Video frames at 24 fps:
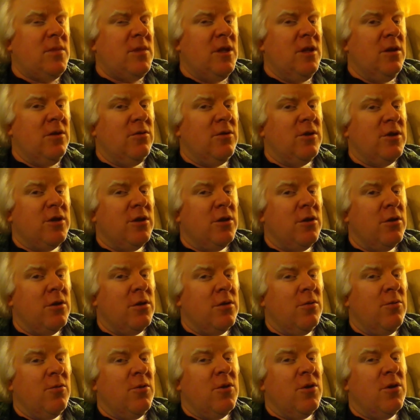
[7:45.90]
It was a
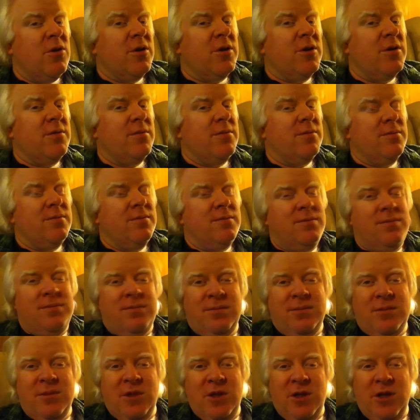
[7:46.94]
long walk.
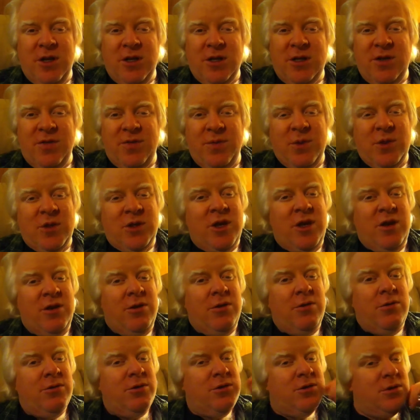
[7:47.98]
Lots of
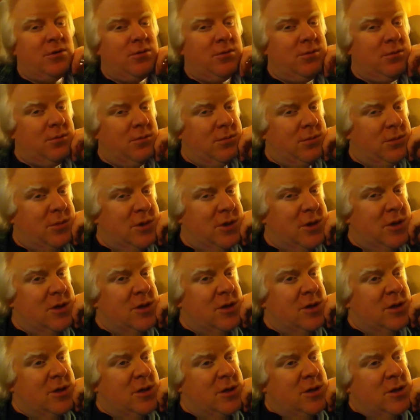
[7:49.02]
mosquitoes.
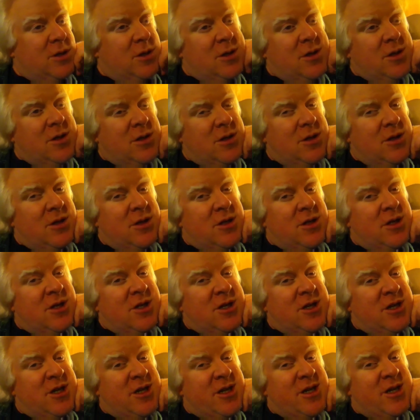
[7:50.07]

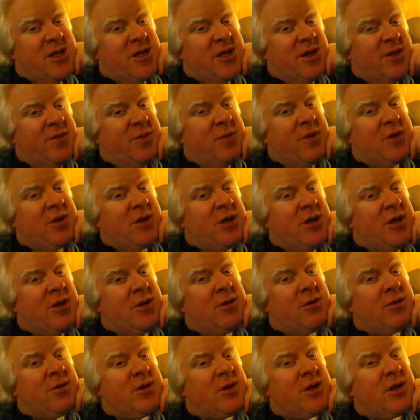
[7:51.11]
Lots of
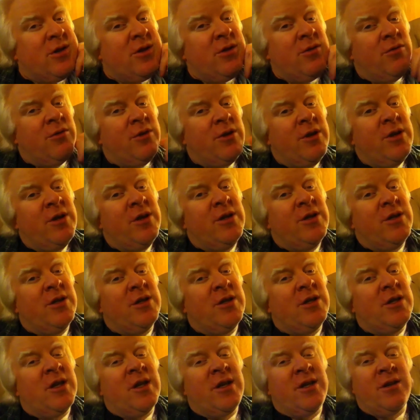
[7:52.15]
mosquitoes. I don't know what it is.
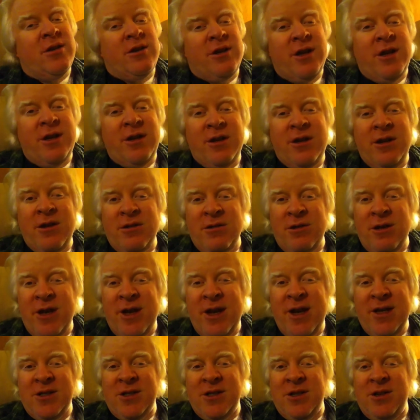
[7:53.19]
It's like they're getting their
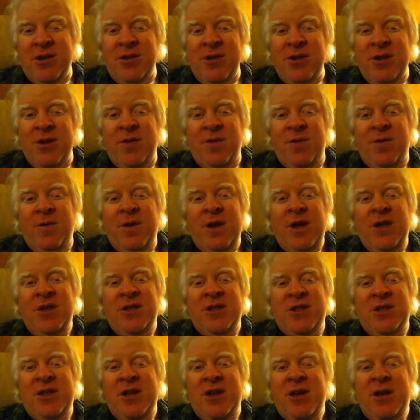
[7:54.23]
last good
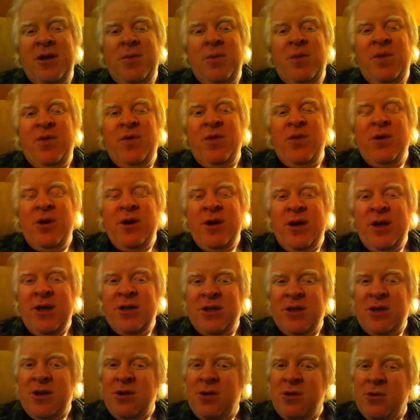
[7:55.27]
feast in before it
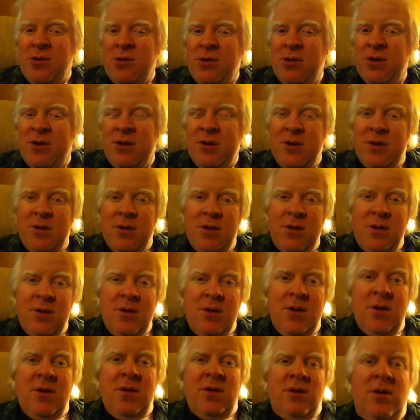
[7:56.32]
gets cold.
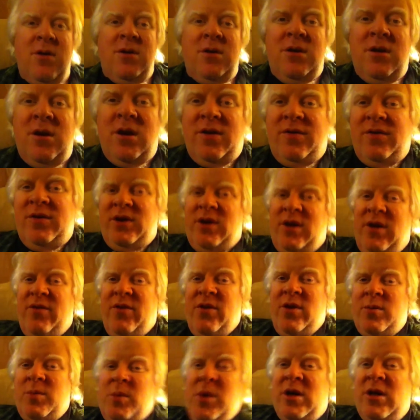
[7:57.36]
I've
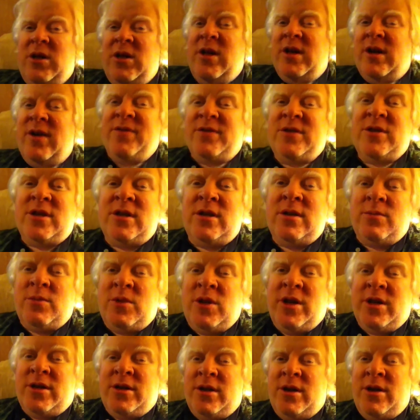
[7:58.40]
never in my life seen them
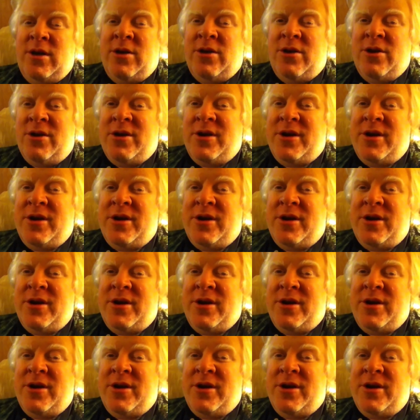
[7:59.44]
like they are